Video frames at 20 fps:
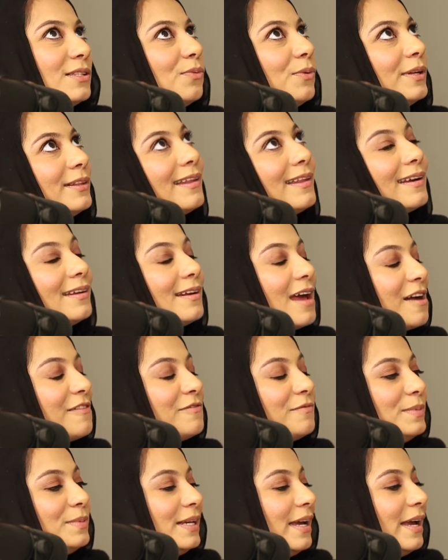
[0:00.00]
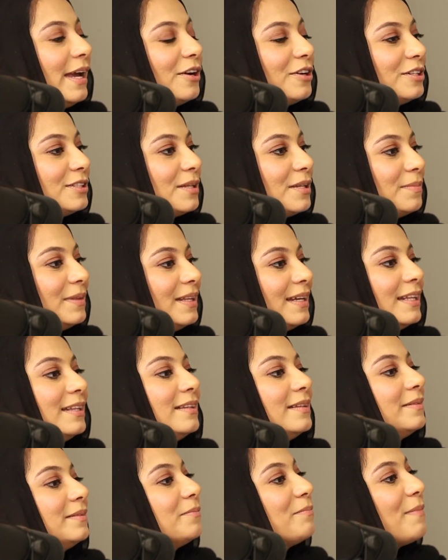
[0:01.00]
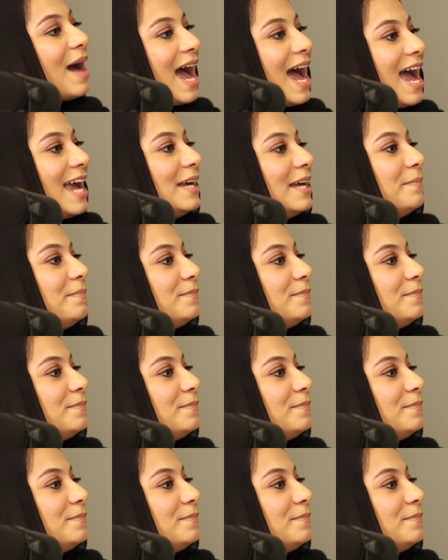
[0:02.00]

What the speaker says: with an FBA or something, and my